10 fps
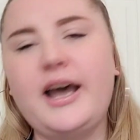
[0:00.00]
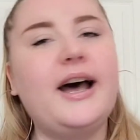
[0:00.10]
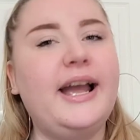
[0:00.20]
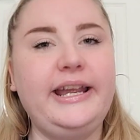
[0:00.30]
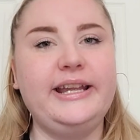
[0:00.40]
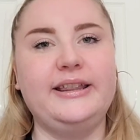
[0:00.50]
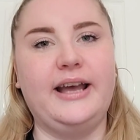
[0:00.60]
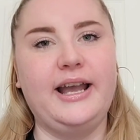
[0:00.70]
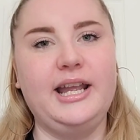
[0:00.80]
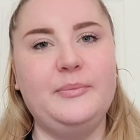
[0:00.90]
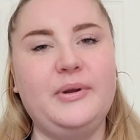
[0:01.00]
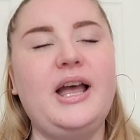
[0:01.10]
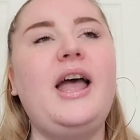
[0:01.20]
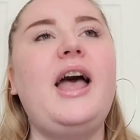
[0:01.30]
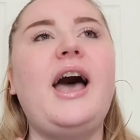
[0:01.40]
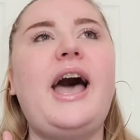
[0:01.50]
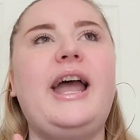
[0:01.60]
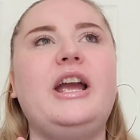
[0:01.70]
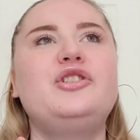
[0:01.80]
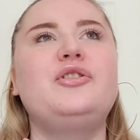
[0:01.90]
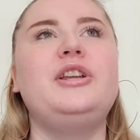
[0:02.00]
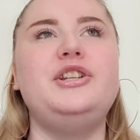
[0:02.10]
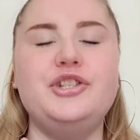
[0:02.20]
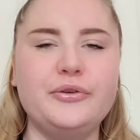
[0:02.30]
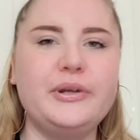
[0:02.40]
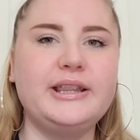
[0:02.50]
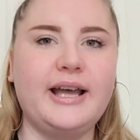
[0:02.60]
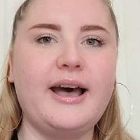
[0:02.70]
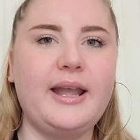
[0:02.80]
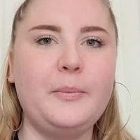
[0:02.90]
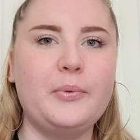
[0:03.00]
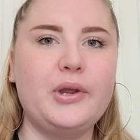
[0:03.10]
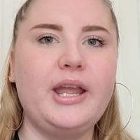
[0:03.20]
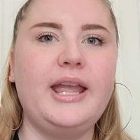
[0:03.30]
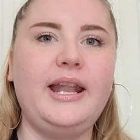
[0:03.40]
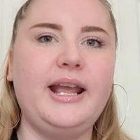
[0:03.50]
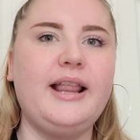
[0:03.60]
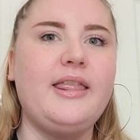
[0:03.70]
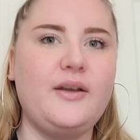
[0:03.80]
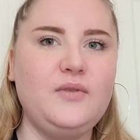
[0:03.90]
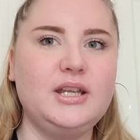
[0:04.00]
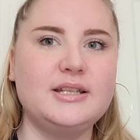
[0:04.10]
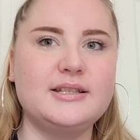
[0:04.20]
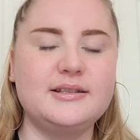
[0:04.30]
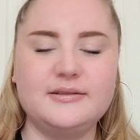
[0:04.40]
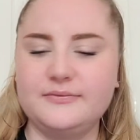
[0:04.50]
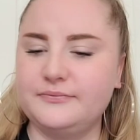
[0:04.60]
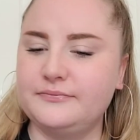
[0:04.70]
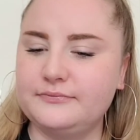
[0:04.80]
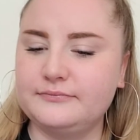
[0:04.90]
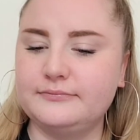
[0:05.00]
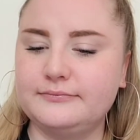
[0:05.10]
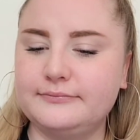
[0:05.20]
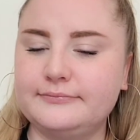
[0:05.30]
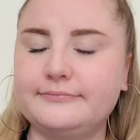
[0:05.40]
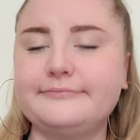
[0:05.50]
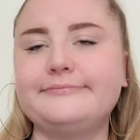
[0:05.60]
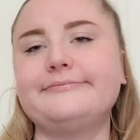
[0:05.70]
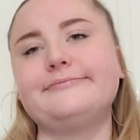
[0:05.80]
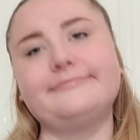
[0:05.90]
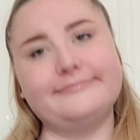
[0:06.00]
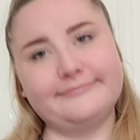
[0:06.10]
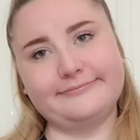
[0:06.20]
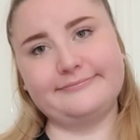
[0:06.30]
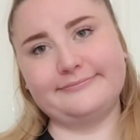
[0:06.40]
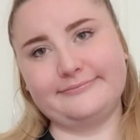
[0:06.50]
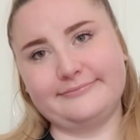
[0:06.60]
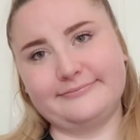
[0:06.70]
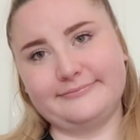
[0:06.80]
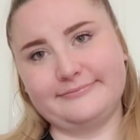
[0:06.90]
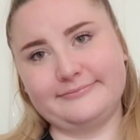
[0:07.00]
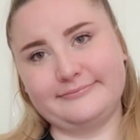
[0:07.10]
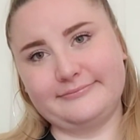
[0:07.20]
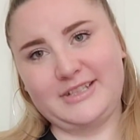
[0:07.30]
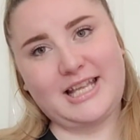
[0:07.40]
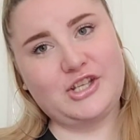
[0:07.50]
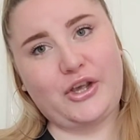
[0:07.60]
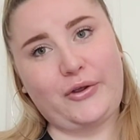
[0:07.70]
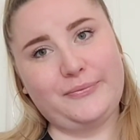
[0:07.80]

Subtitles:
I get the hype. I actually do get the hype, and I love it. That's all.